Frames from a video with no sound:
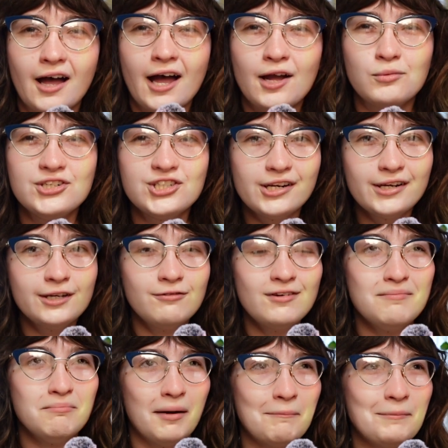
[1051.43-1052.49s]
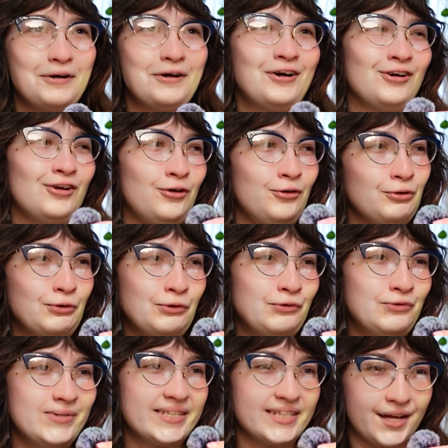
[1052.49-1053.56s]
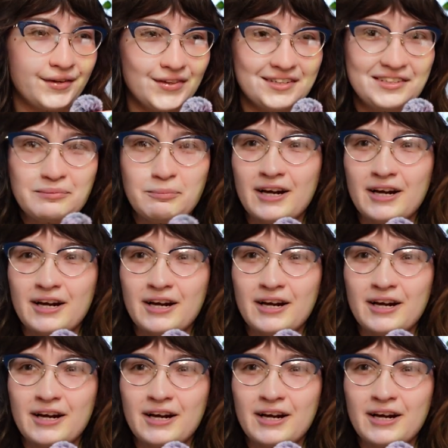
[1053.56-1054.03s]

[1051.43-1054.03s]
I wish I could remember who said this,